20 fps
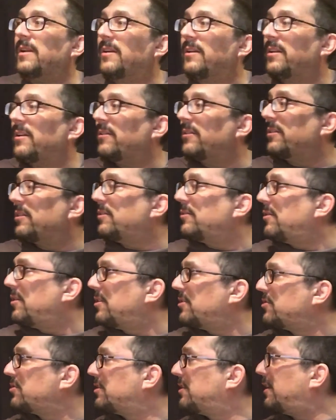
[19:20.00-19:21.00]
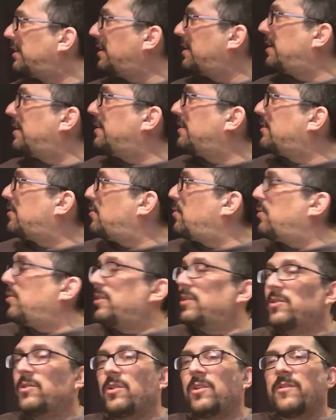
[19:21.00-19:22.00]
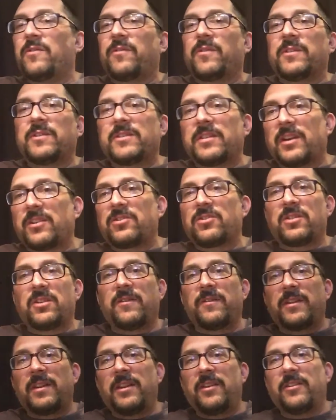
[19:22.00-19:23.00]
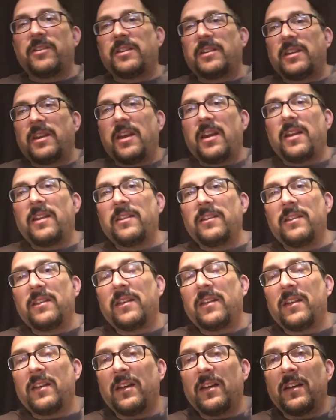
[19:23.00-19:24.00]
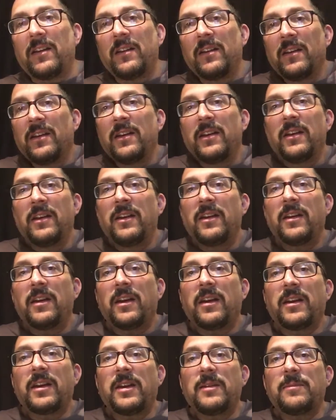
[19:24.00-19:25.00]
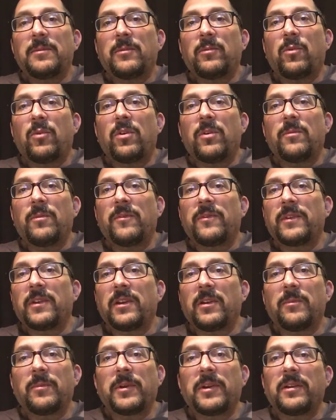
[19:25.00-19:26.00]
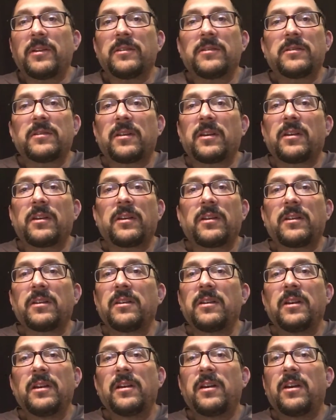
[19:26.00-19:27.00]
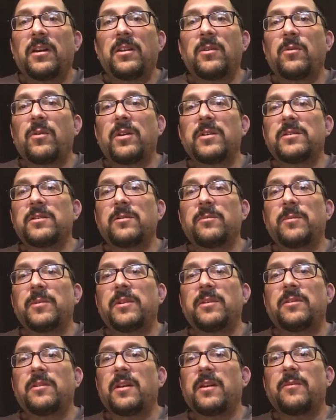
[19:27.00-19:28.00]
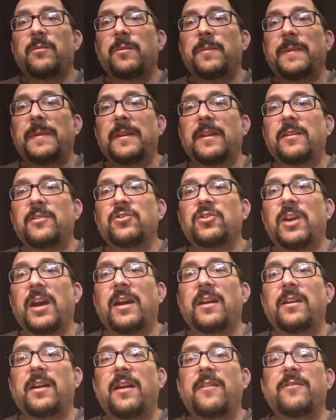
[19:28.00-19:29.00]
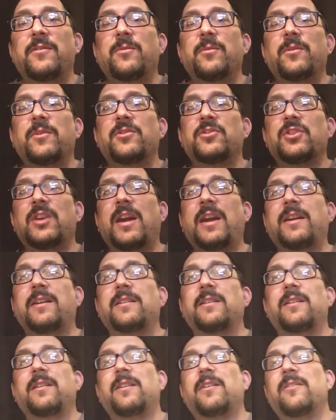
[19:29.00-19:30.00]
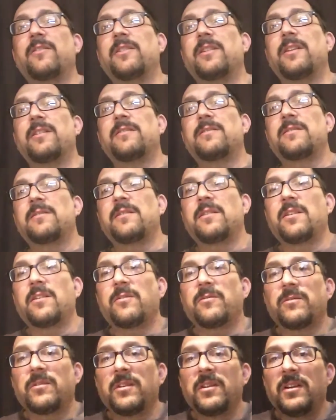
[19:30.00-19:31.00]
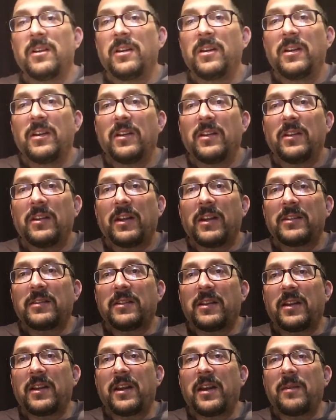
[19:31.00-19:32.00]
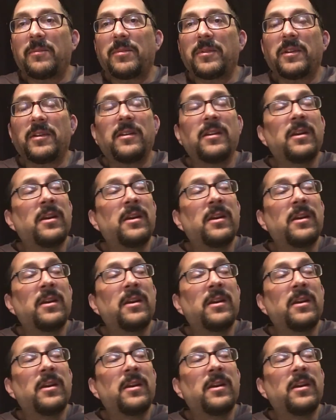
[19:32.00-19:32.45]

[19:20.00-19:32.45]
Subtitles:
out here in the garage and like kind of cordon off a section of it here at the end, and keep it warm over here, because otherwise I would be like having to wear a jacket in here, and that's, you know, that's not happening.